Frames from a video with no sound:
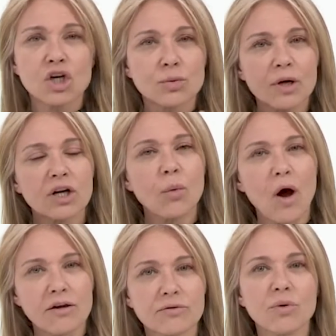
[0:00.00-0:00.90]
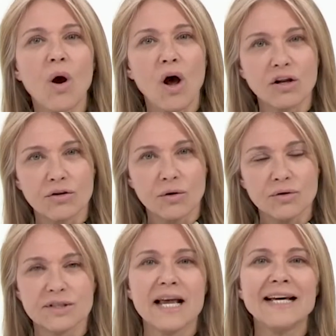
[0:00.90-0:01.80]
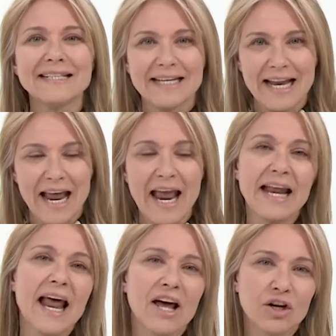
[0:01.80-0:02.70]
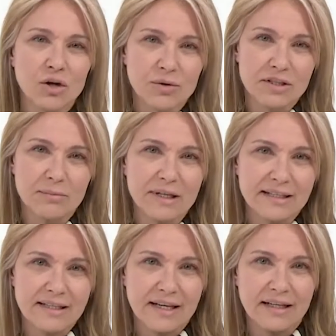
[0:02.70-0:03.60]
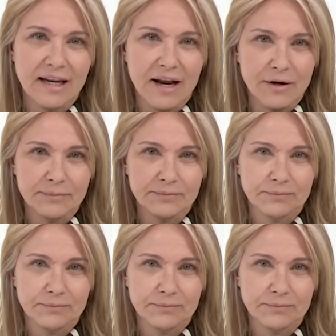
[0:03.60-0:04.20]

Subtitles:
So we're going to walk through all of those today and how to use them in skincare.